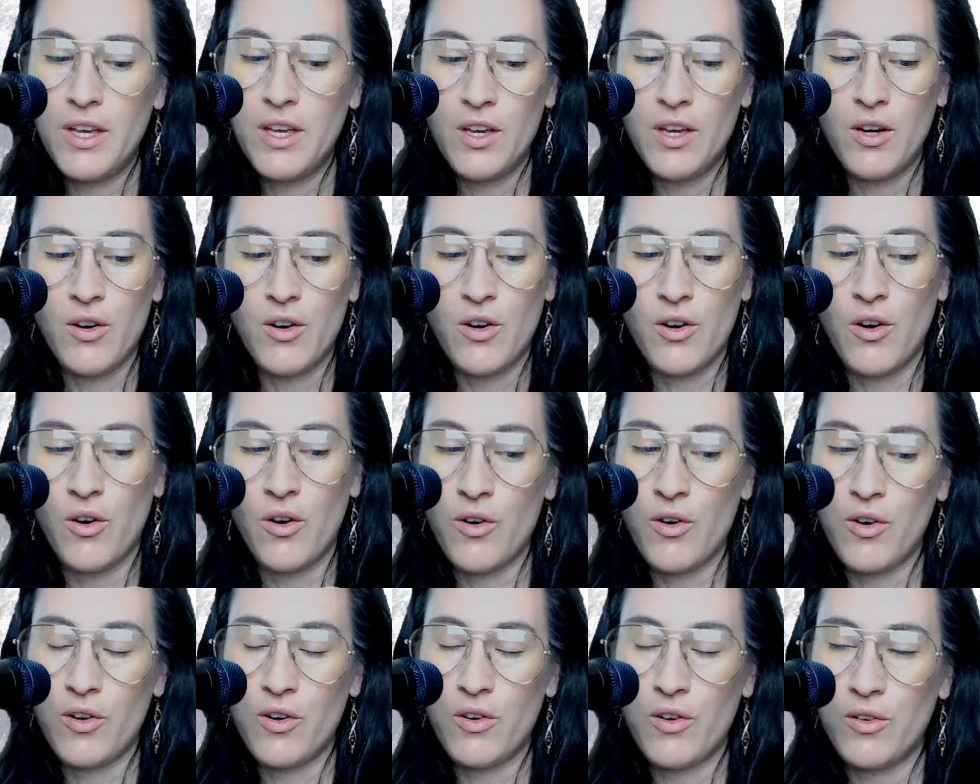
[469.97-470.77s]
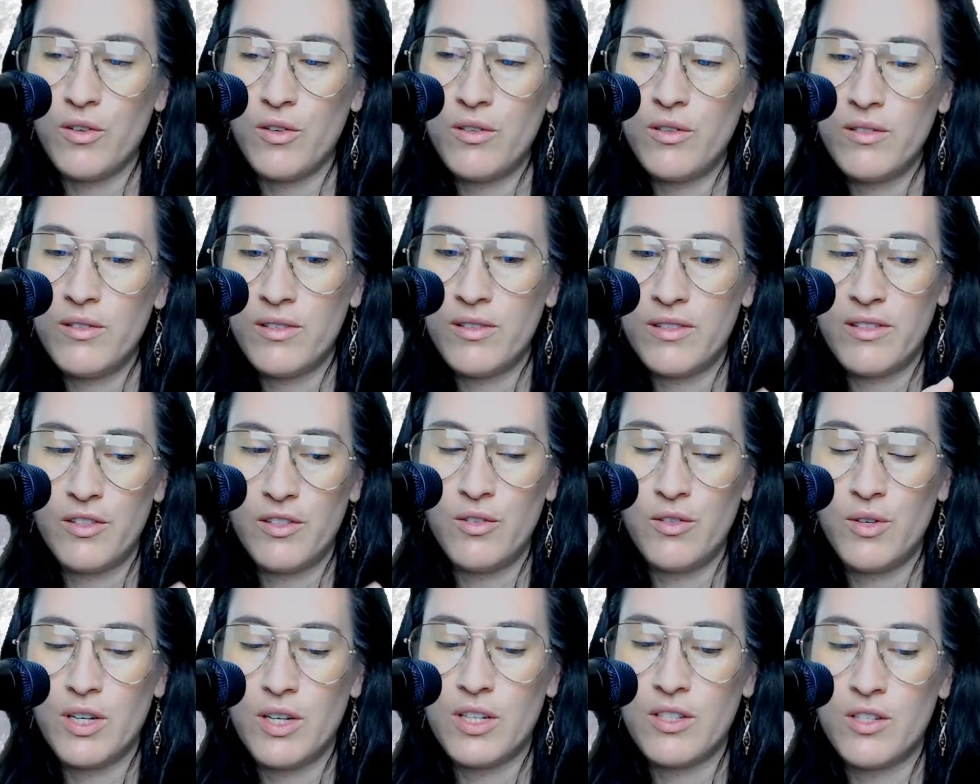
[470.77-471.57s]
or oracle.
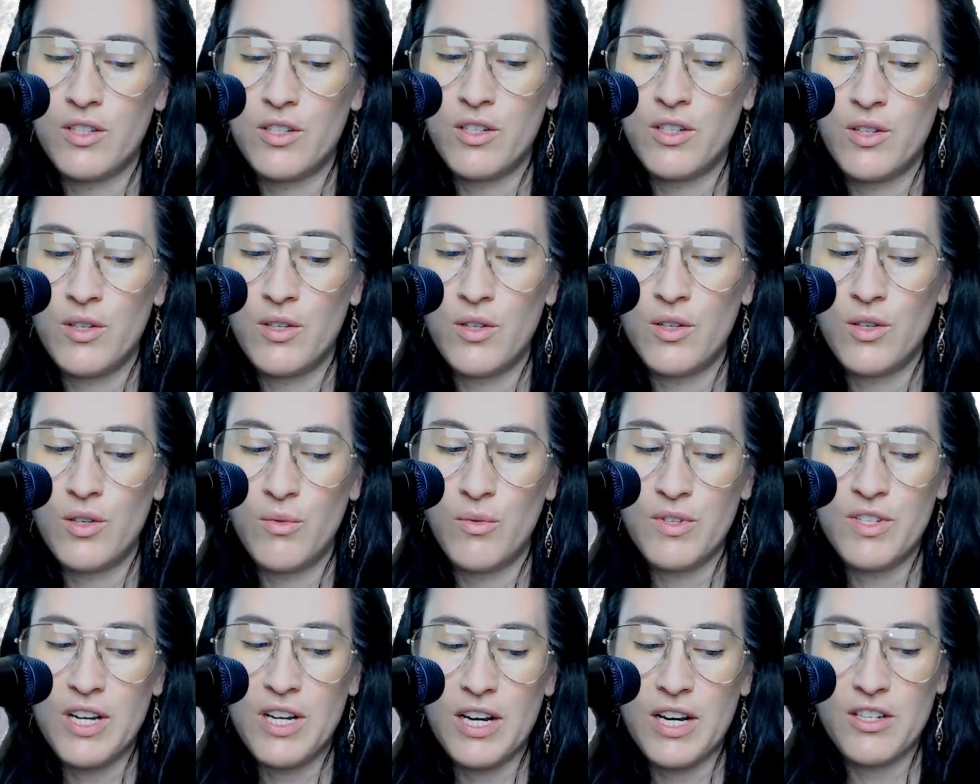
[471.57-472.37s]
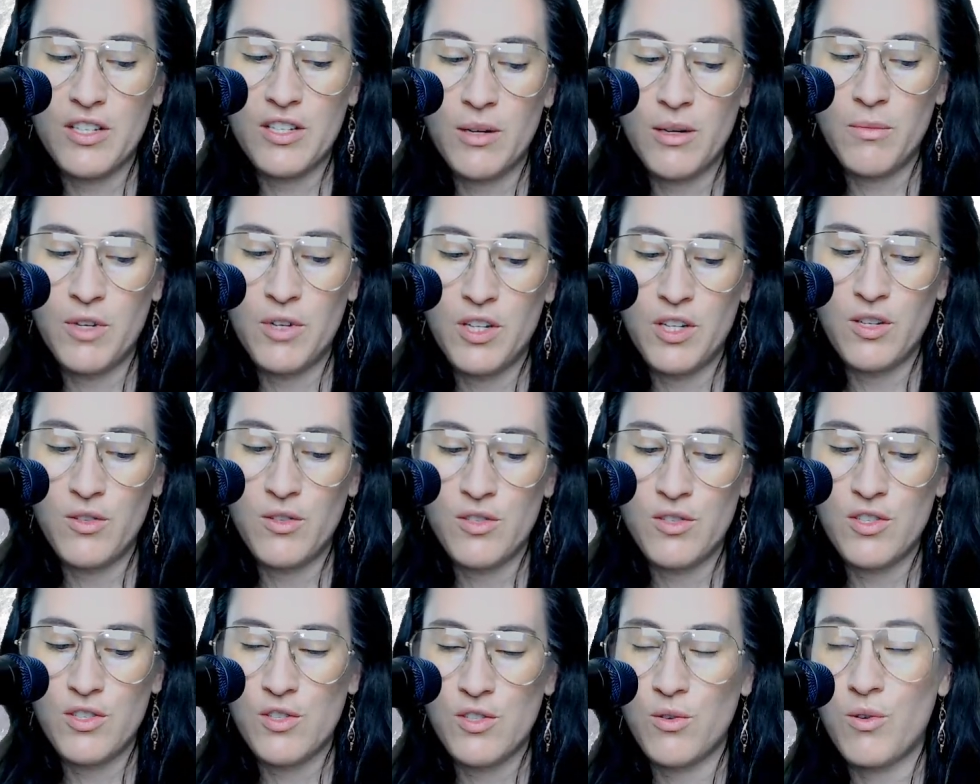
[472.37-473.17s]
You can do, which actually I'm going to use
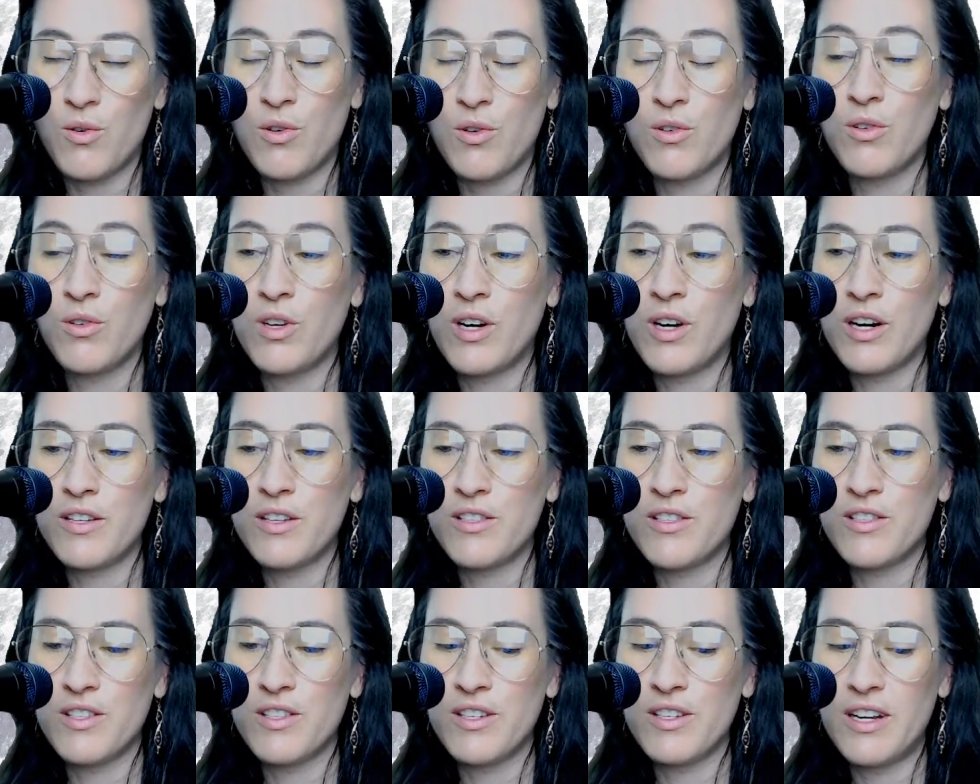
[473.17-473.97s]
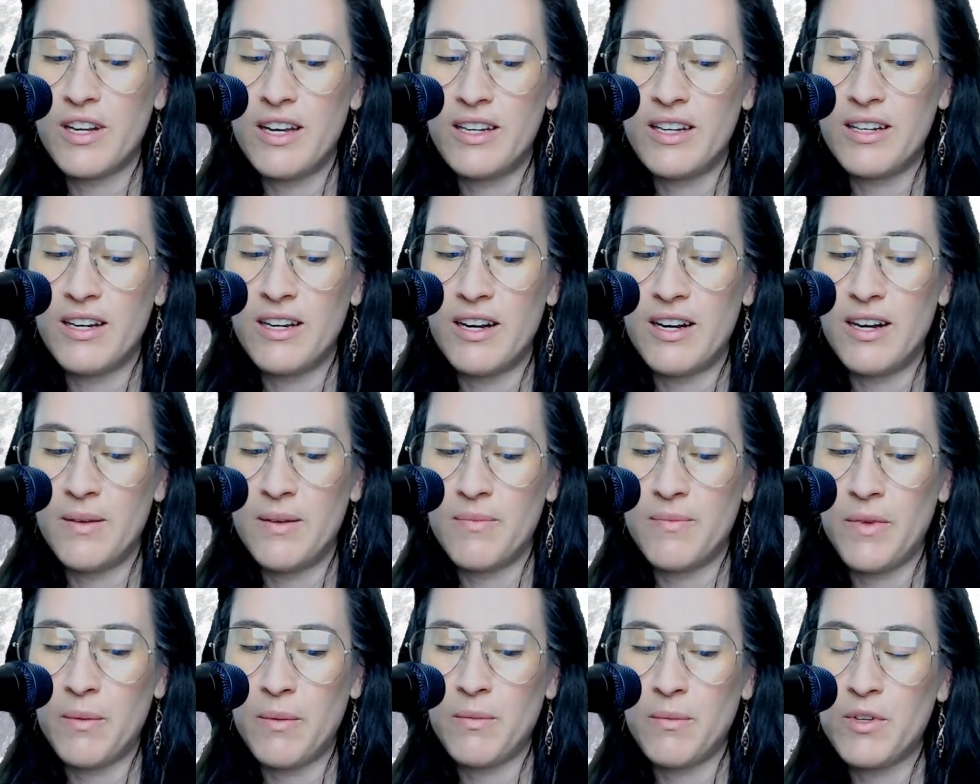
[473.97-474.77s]
just oracle cards tonight.
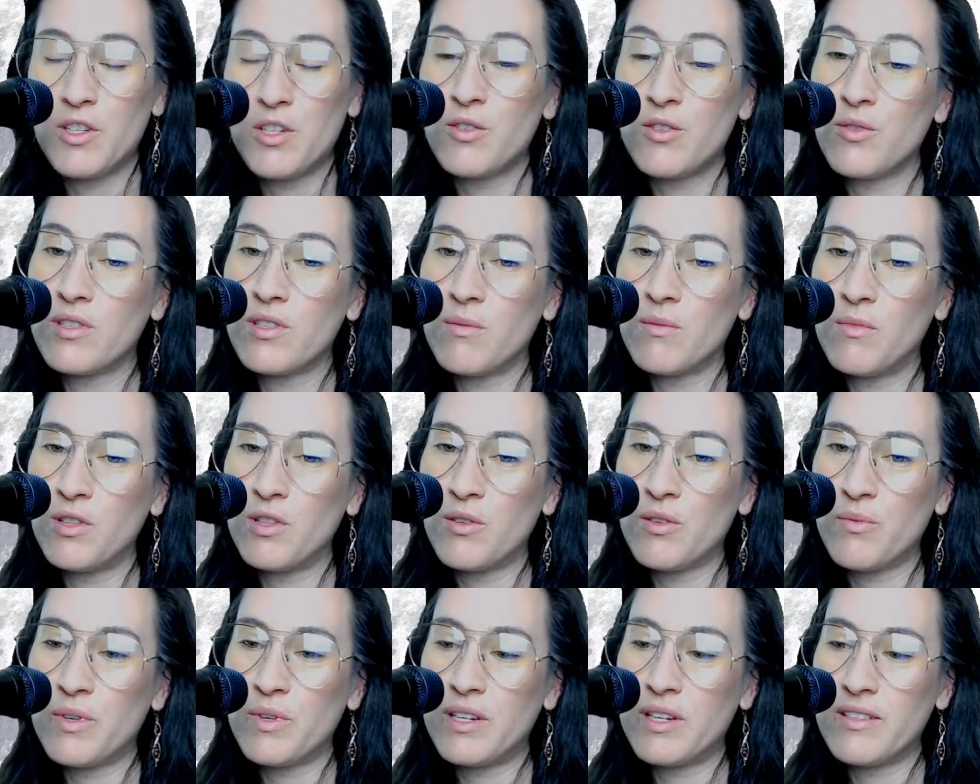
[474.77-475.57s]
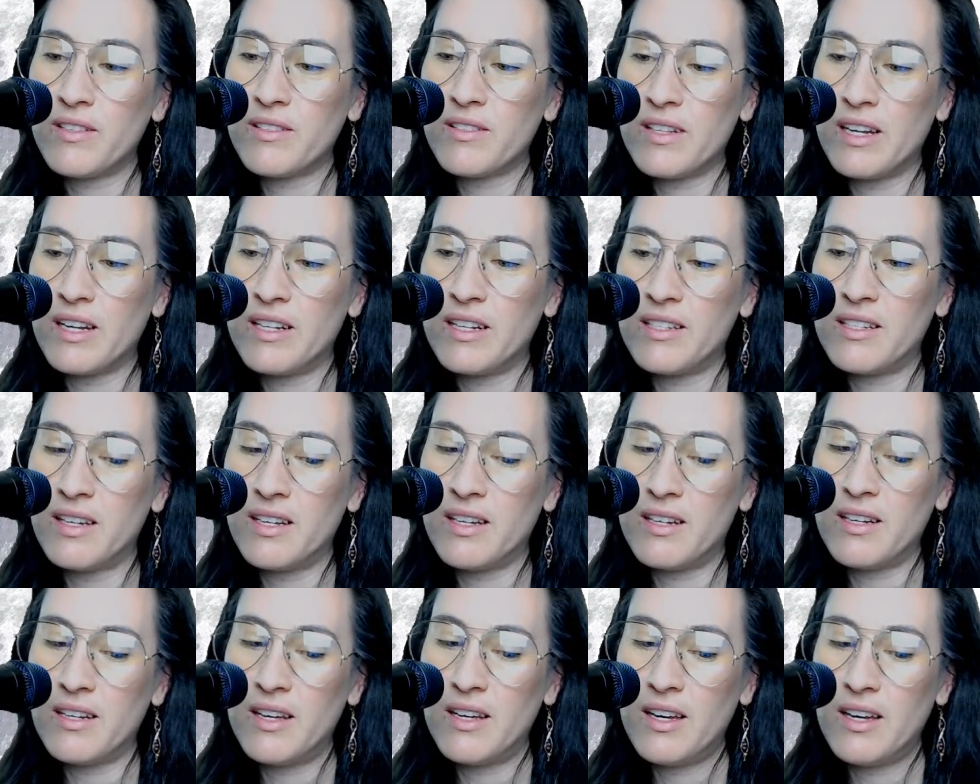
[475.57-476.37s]
I'm going to do similar readings that I
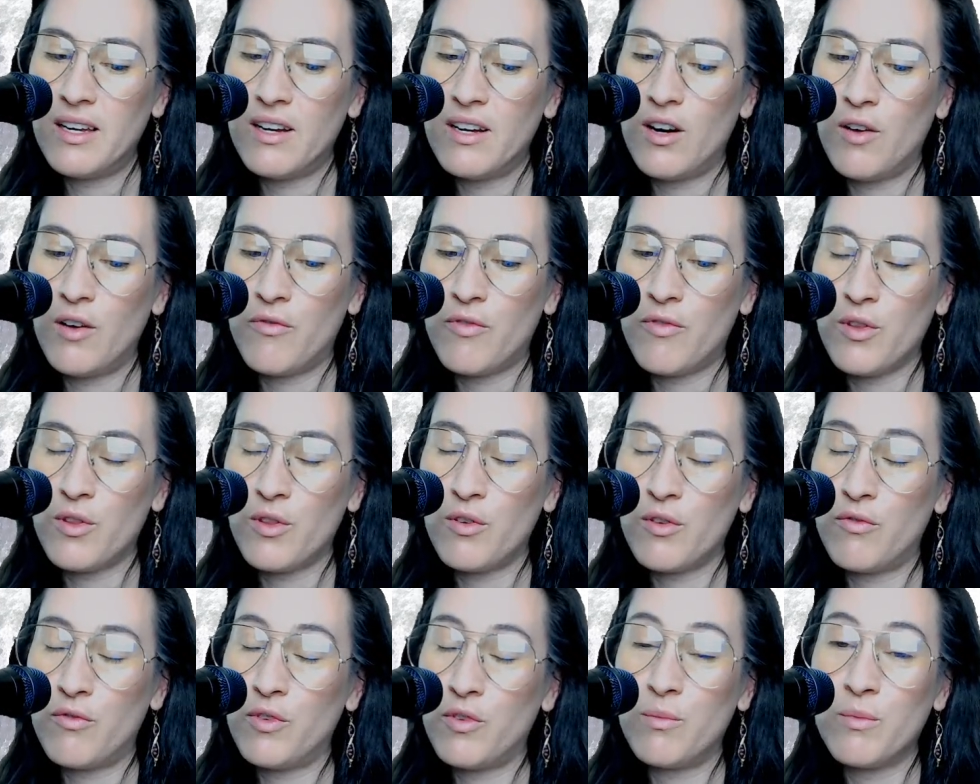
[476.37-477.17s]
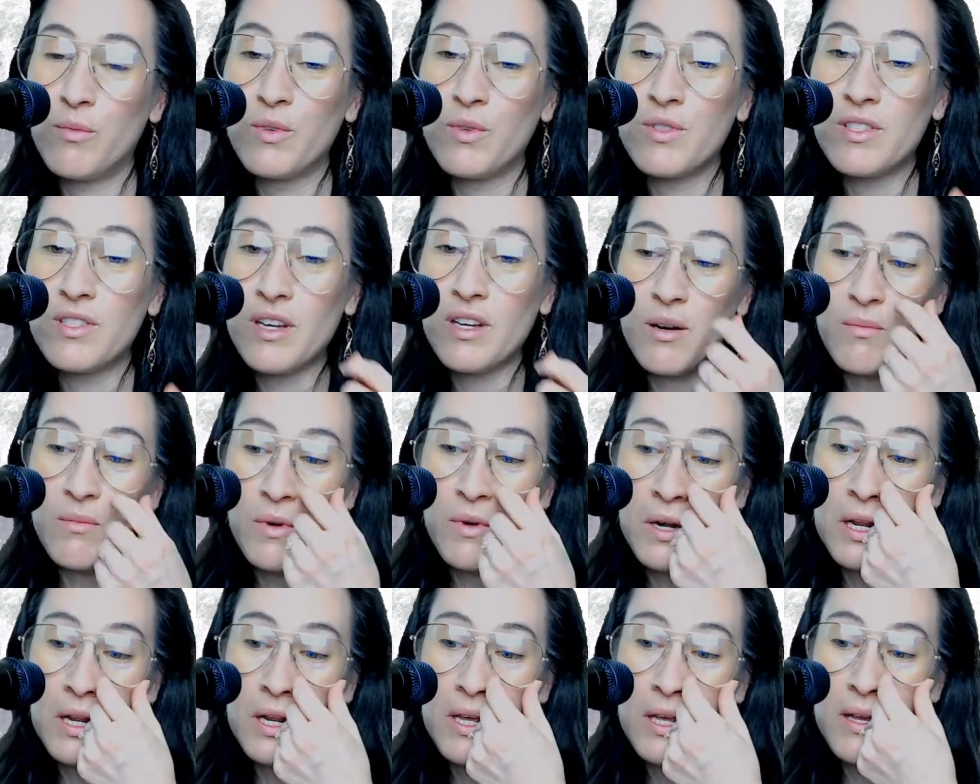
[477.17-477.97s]
did for the full moon
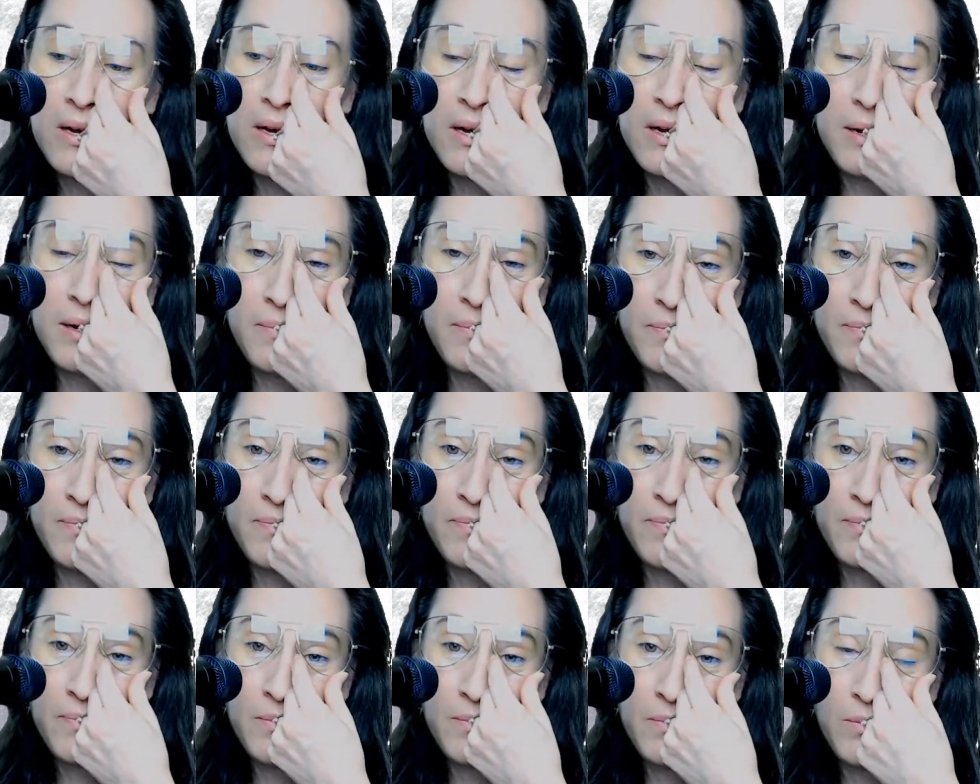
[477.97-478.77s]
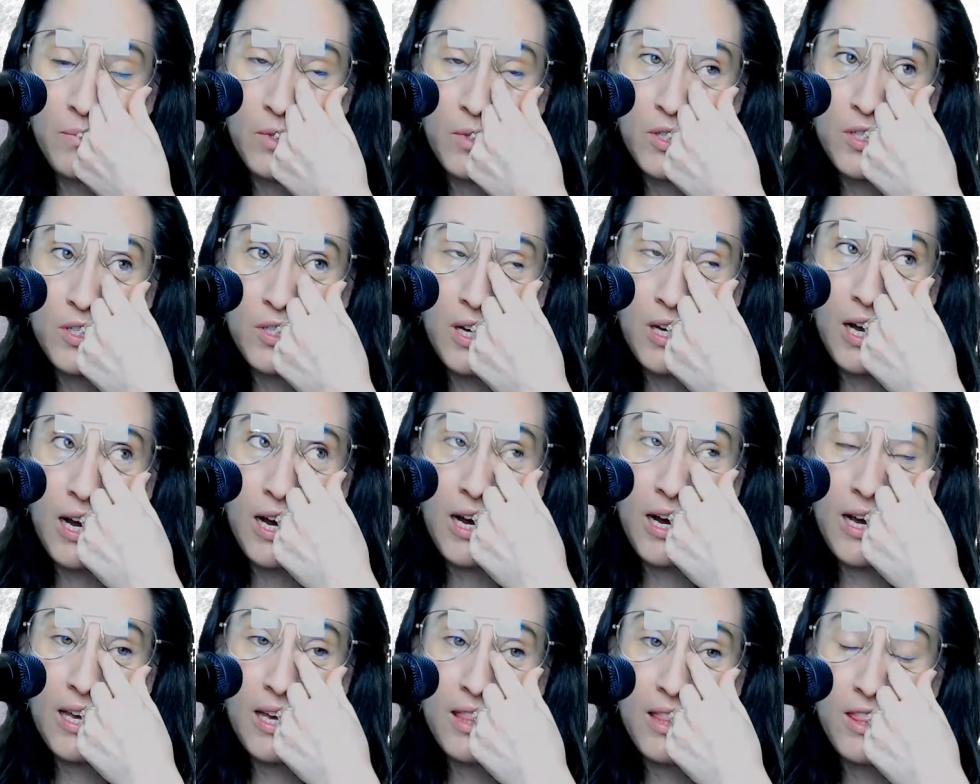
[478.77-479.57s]
ceremony, which
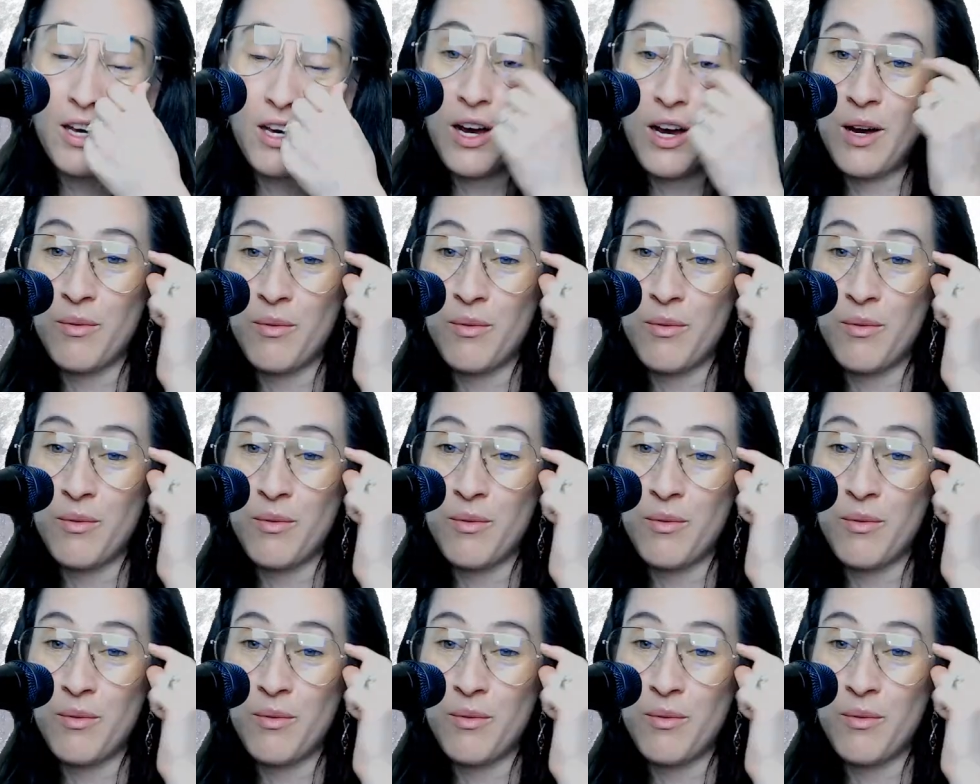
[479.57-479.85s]
I thought